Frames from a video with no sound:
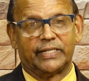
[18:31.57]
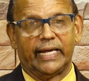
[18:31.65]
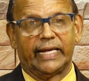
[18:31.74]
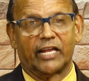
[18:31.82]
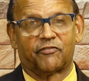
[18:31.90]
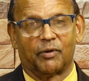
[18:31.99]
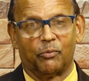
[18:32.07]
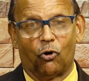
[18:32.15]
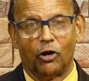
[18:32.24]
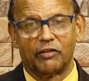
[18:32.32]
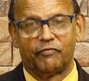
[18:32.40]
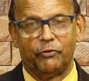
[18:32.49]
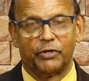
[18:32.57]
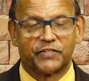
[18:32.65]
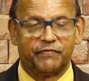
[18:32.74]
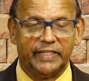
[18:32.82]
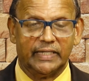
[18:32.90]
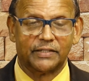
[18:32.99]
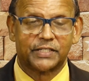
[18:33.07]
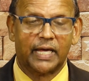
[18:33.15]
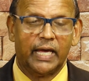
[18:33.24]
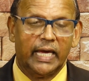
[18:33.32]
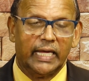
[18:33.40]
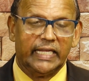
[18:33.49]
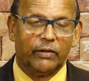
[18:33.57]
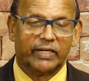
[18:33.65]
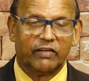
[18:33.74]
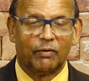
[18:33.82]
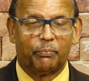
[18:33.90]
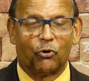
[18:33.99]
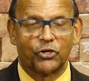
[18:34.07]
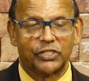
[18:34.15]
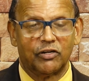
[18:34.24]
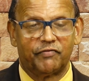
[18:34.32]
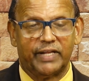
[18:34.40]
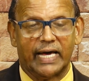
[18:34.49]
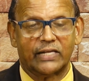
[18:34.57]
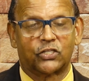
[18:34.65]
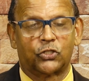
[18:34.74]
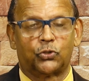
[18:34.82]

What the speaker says: they get from all the various fields, they would give a portion of that